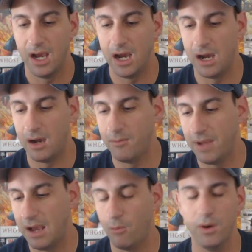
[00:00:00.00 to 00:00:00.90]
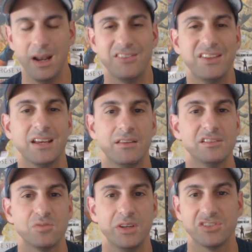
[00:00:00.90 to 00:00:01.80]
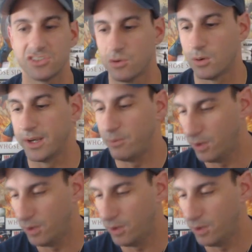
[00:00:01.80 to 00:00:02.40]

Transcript: What did I think of this week's story?